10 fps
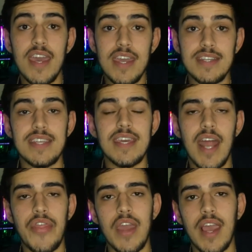it did.
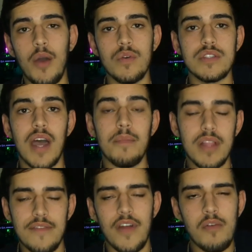I
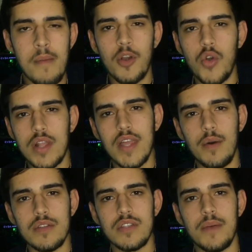believe, if I remember correctly, I
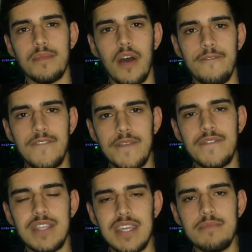was up
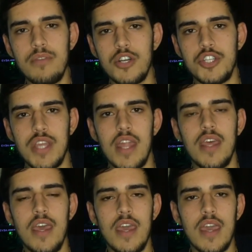15%
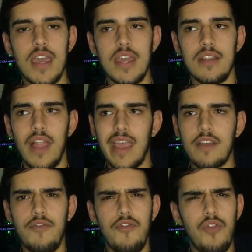in
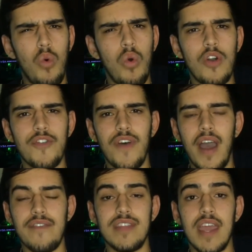like 4 or
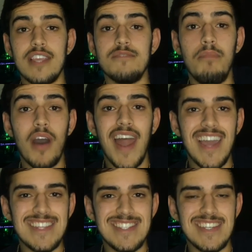5 days, but
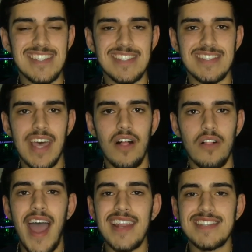I didn't sell.
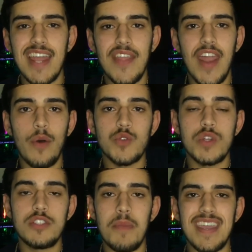I decided that I was
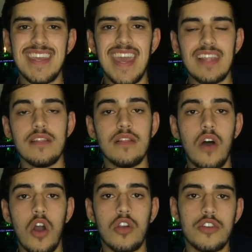going to make it a
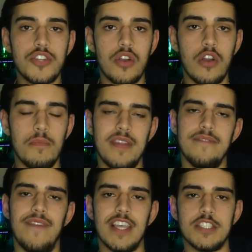longer term
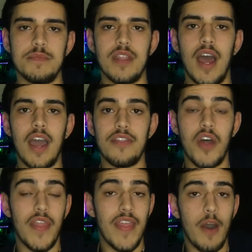investment. I
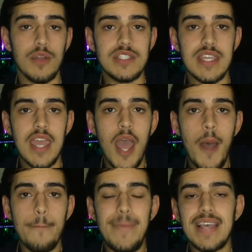thought that was the
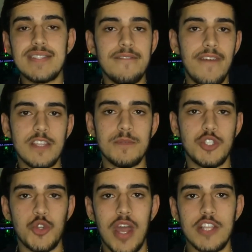best
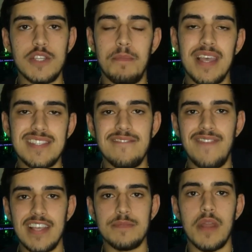investment strategy, best
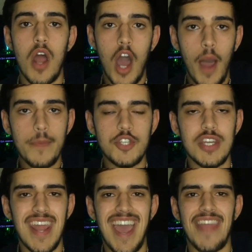investment
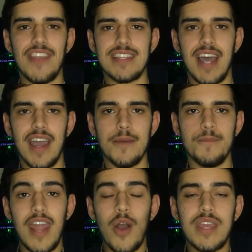option at the time.
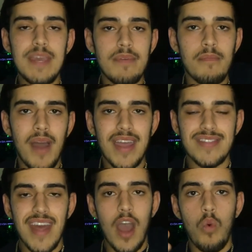Now, keep in
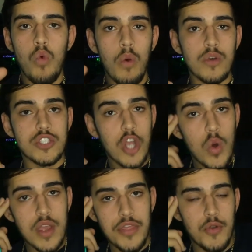mind that what was
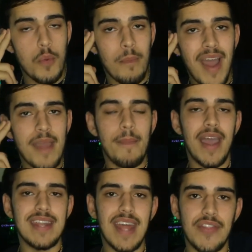going through my
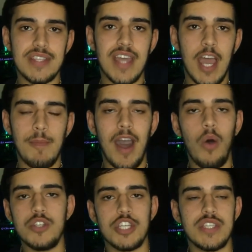mind at the time, I
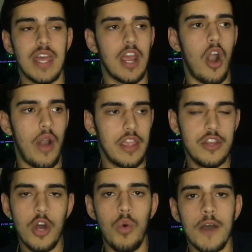was just like, all right,
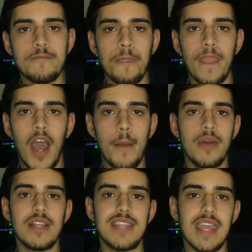you know what? I'm
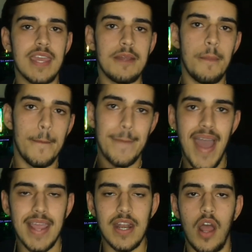going to take it
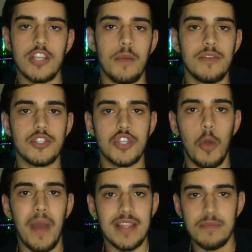back a notch. I'm going to just
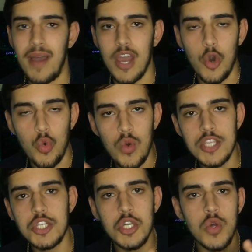go back to my
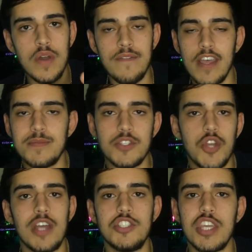original investment
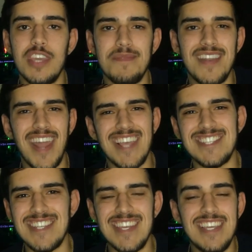strategy, keep it
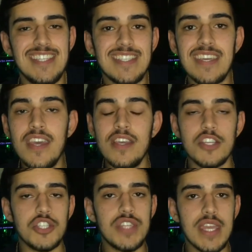nice and easy.
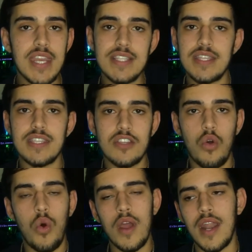Just stick it into this
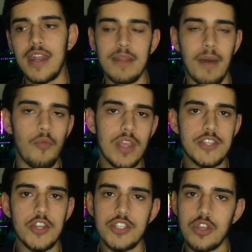coin. I did my
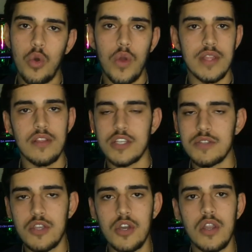research. The coin
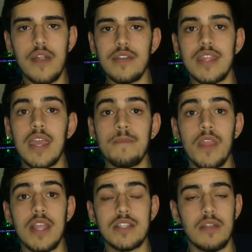looks good and everything.
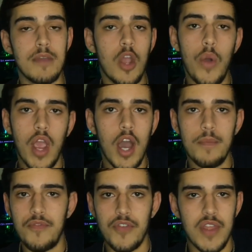It's going to be going
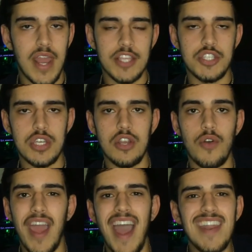up for the next year,
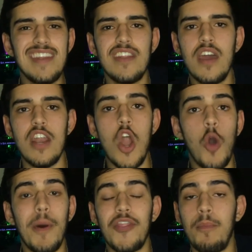right? I didn't
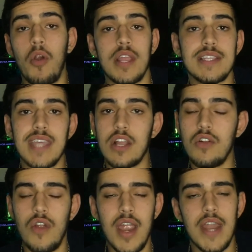know about the market
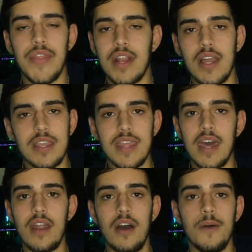cycle or anything like that.